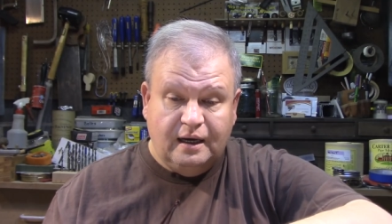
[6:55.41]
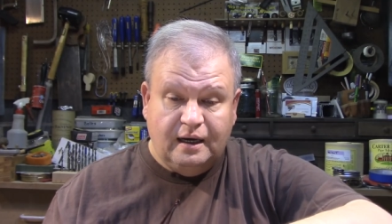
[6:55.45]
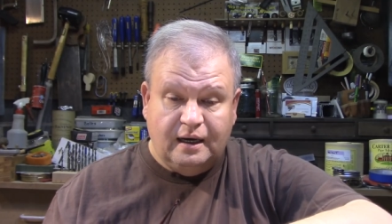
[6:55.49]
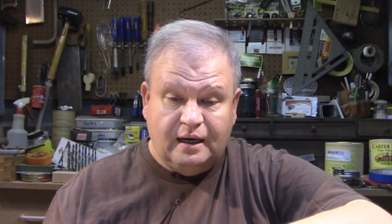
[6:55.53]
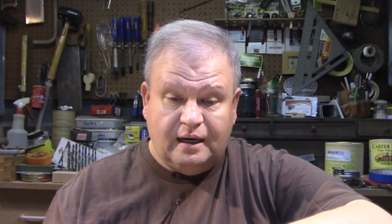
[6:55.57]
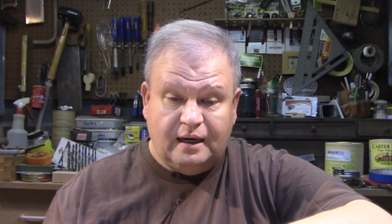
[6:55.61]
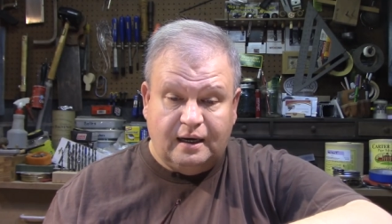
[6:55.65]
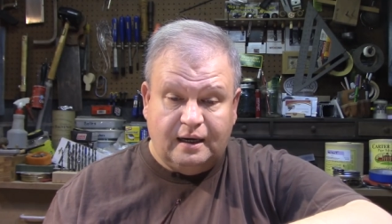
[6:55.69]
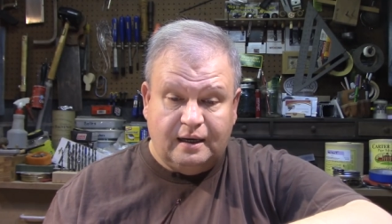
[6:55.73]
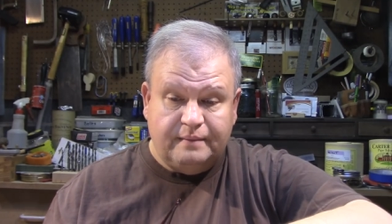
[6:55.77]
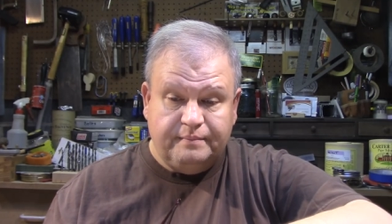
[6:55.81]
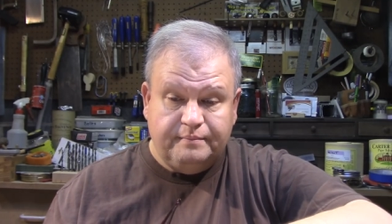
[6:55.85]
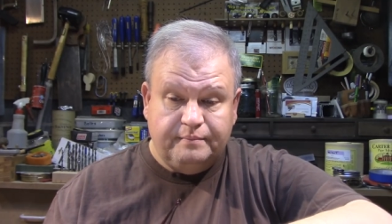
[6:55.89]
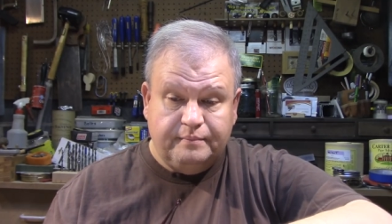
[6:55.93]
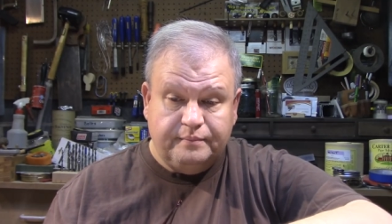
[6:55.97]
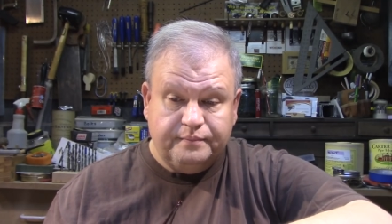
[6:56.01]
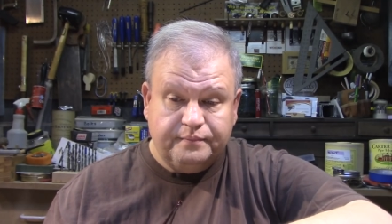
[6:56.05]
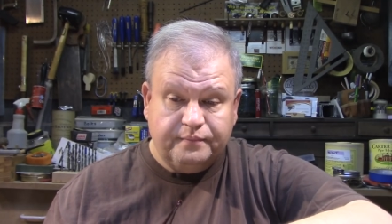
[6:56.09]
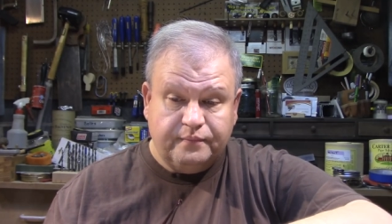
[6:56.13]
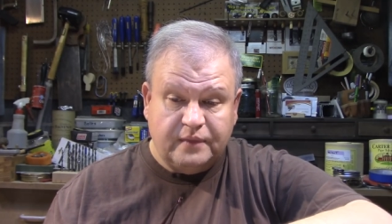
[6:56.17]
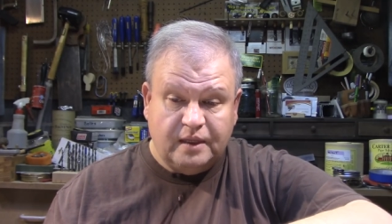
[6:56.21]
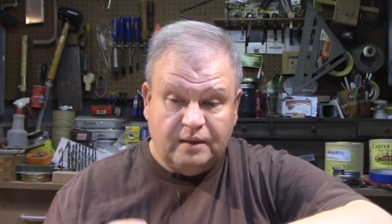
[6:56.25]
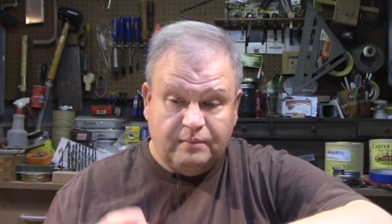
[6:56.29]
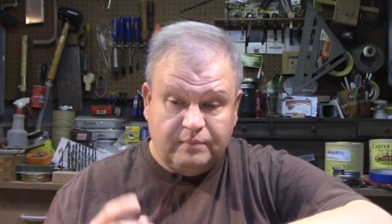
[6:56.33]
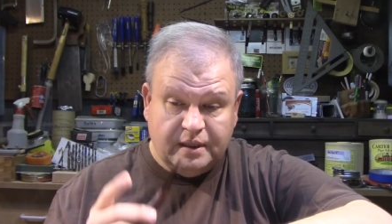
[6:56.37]
uh,
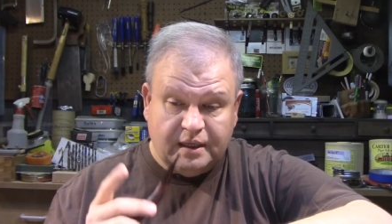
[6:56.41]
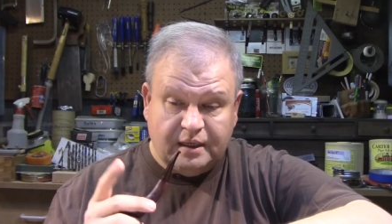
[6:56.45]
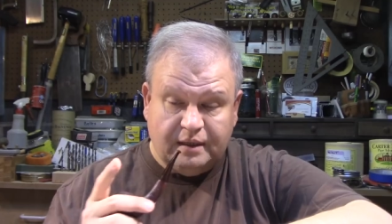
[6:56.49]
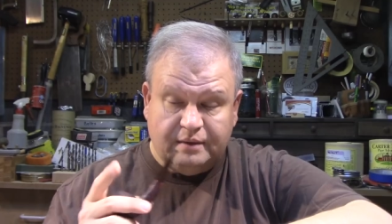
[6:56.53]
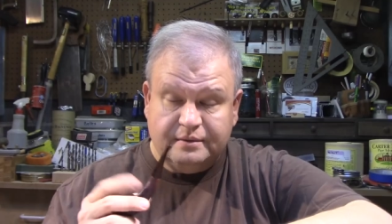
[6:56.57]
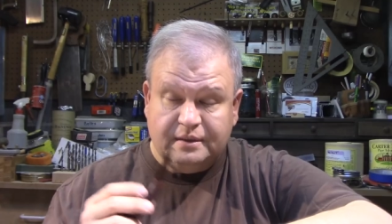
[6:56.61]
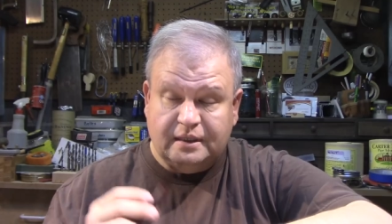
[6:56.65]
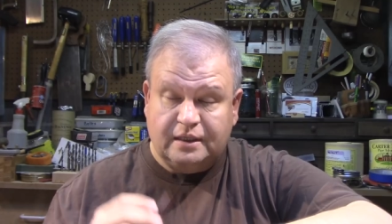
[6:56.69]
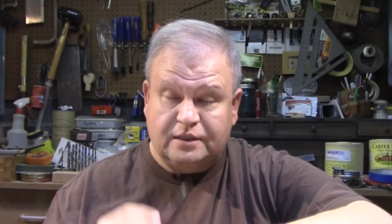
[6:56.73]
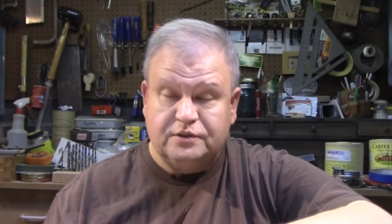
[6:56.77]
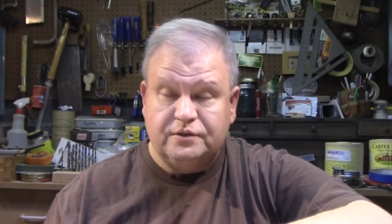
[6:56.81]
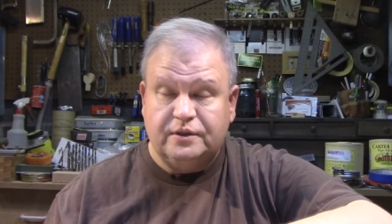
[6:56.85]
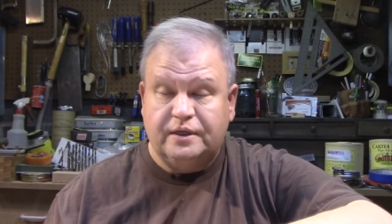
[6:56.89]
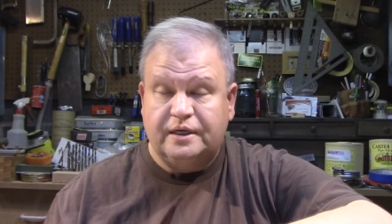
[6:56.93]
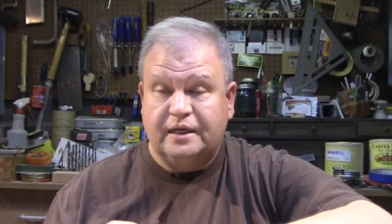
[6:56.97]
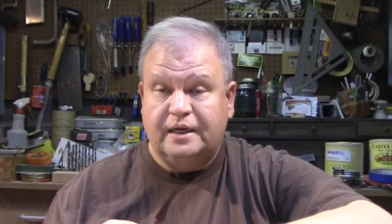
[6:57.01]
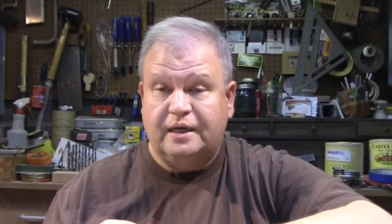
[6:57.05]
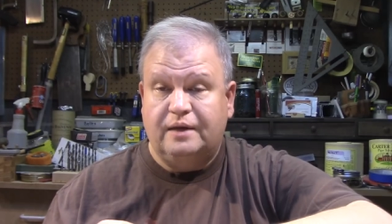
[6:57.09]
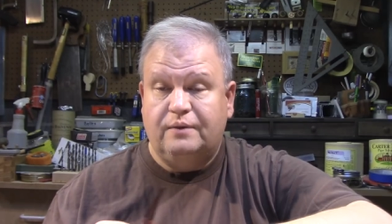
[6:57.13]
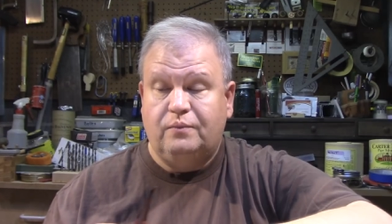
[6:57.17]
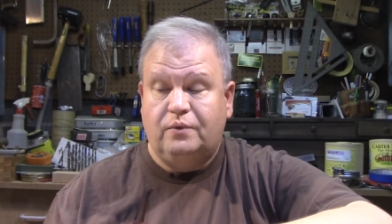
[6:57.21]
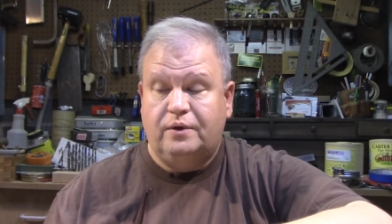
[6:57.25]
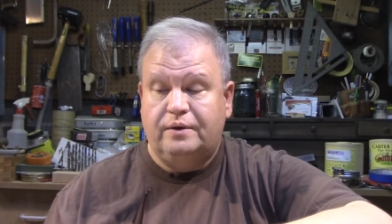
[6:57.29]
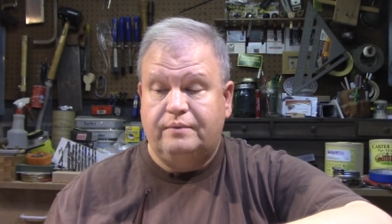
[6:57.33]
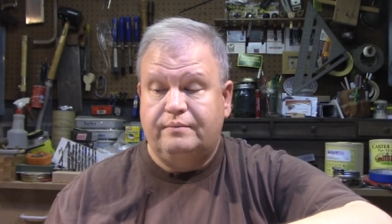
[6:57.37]
but I'll, I'll try to
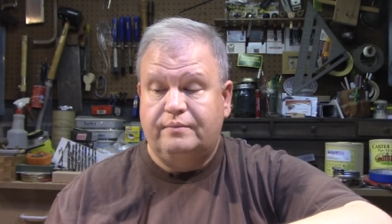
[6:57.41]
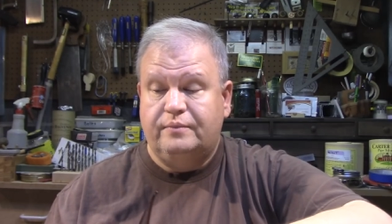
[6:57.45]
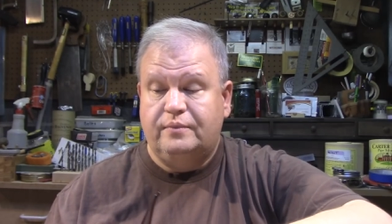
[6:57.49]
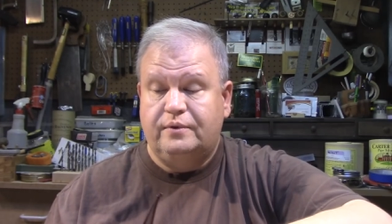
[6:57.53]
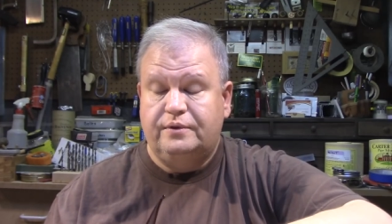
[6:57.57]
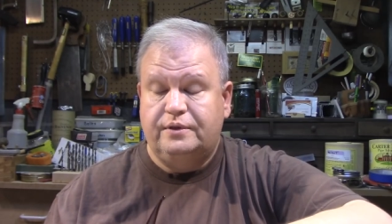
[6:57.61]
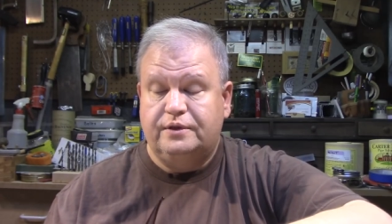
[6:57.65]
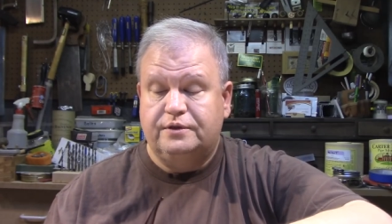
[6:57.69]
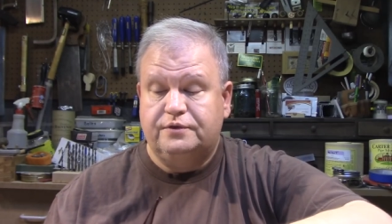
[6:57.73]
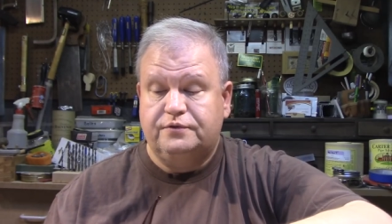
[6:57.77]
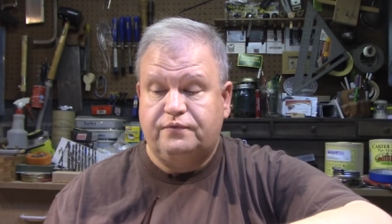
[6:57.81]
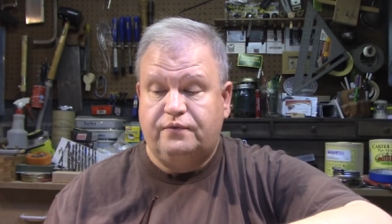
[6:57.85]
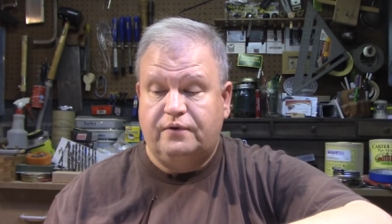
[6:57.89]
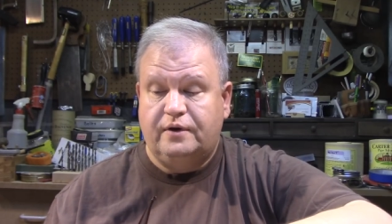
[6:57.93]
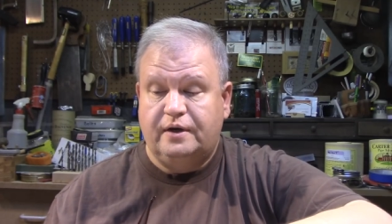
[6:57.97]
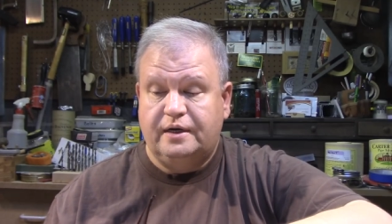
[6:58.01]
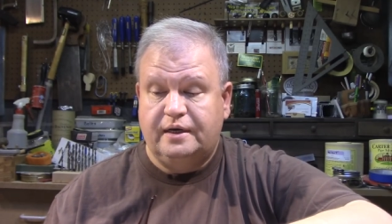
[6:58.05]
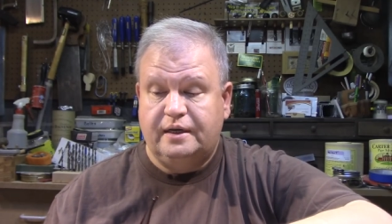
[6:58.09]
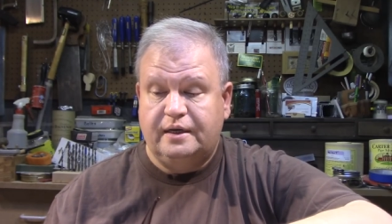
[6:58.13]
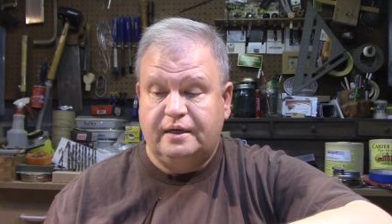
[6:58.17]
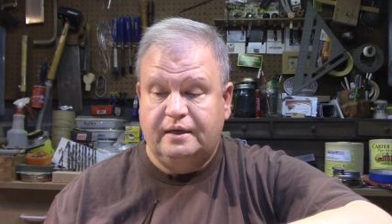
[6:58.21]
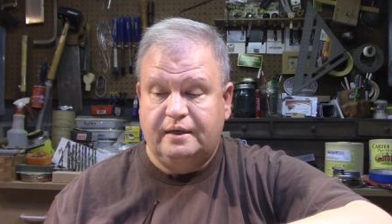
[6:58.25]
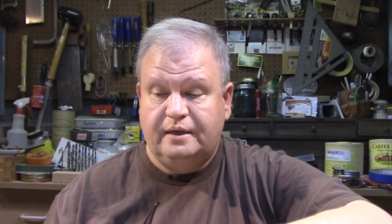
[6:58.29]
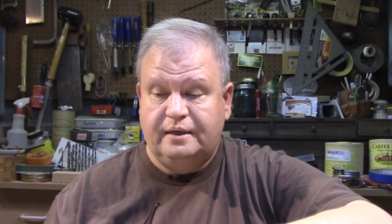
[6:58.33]
get one this Friday,